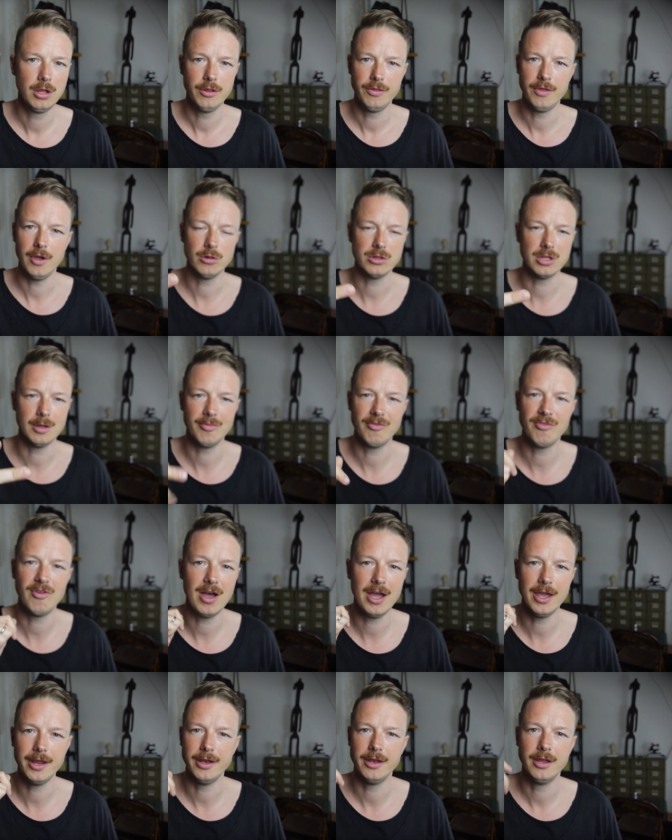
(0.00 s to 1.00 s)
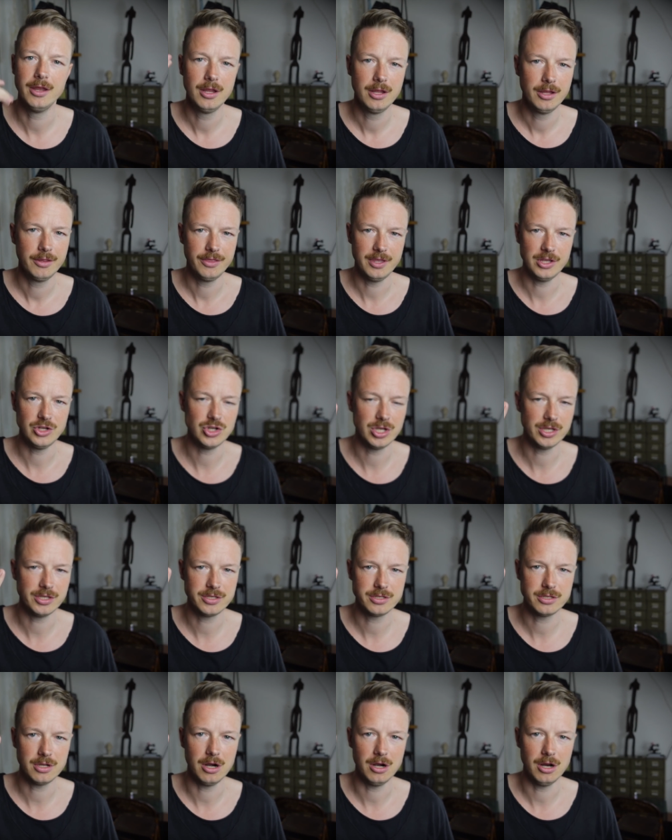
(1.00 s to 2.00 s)
They hold up fine. They
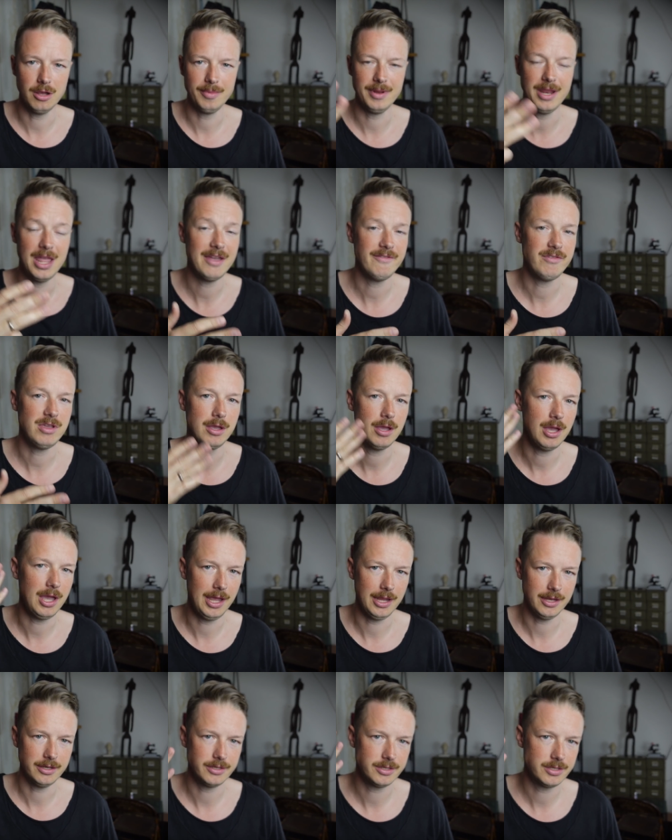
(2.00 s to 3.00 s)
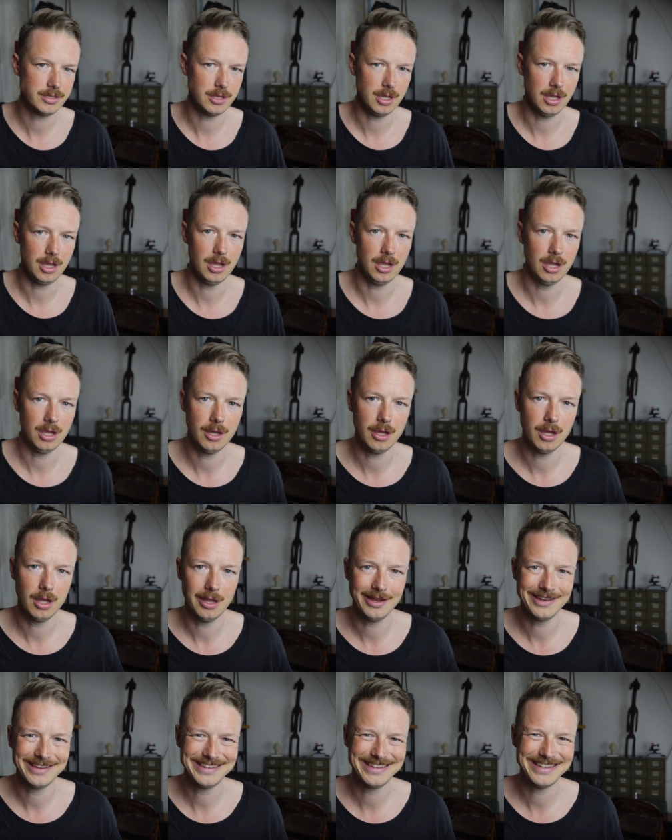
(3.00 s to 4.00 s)
just are a bit heavy and
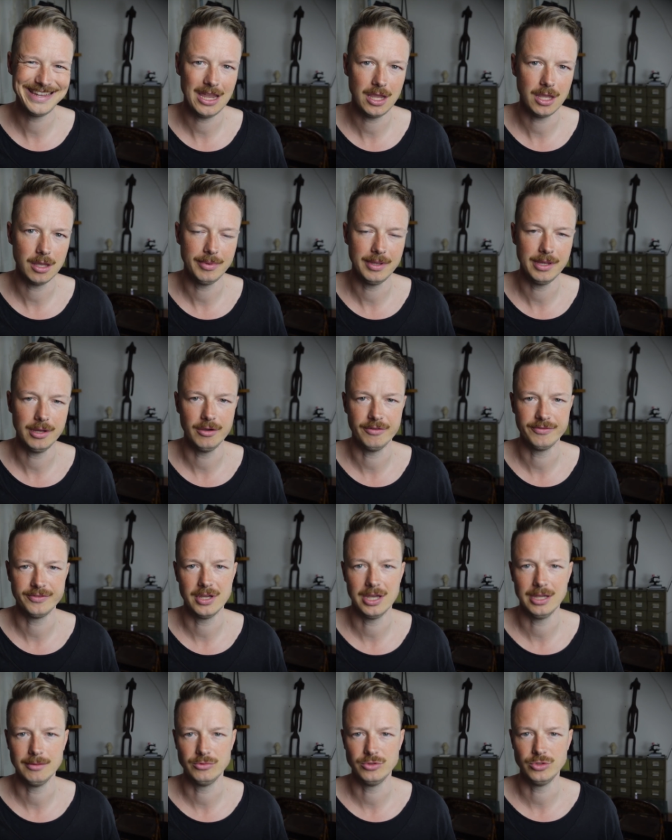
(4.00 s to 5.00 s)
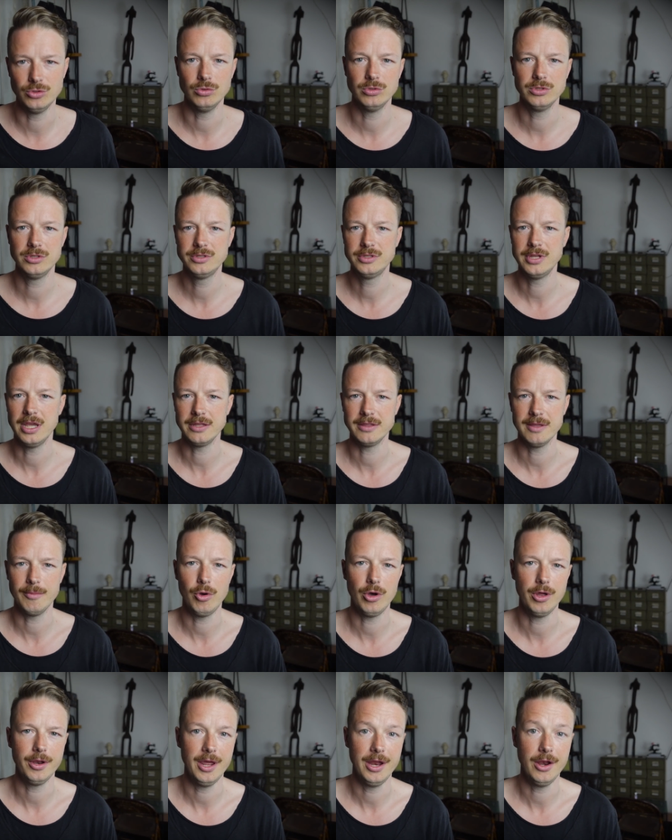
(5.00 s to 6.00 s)
take a bit of time to take them
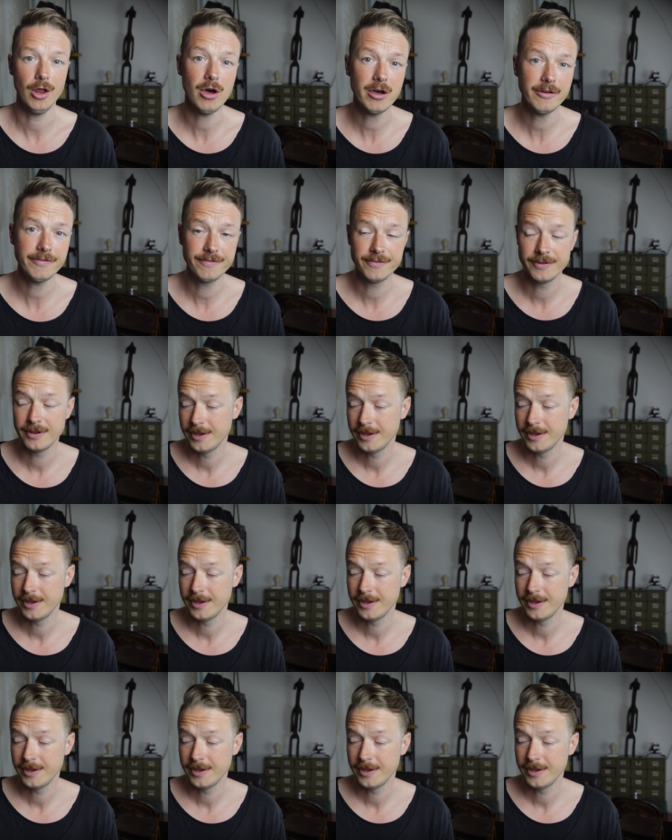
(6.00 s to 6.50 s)
on and off.